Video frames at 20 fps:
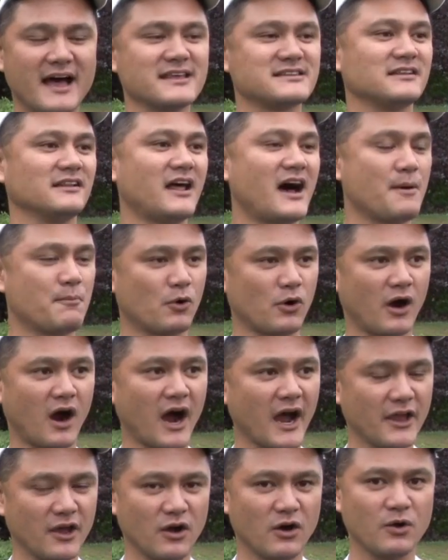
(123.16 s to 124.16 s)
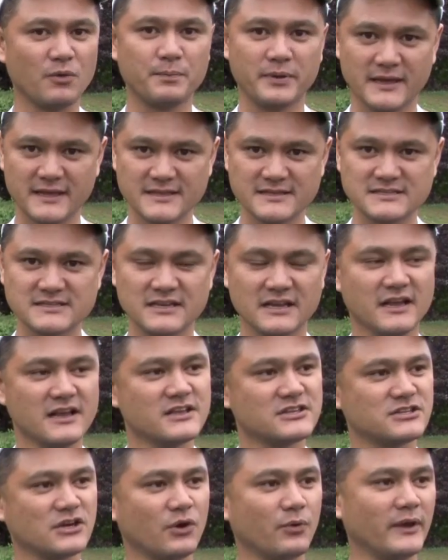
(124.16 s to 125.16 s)
has a lot more I/O pins,
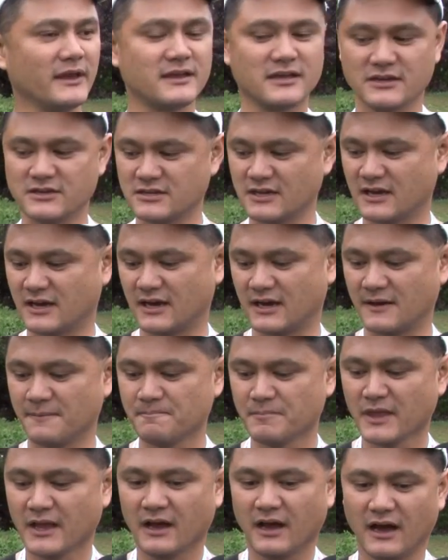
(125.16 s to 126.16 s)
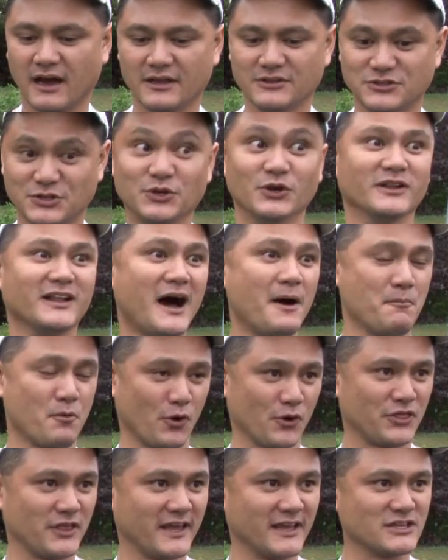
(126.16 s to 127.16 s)
so we could uh, uh, do a lot
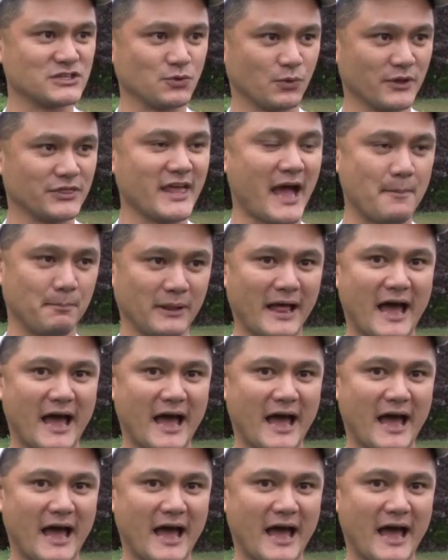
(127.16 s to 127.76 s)
more things with that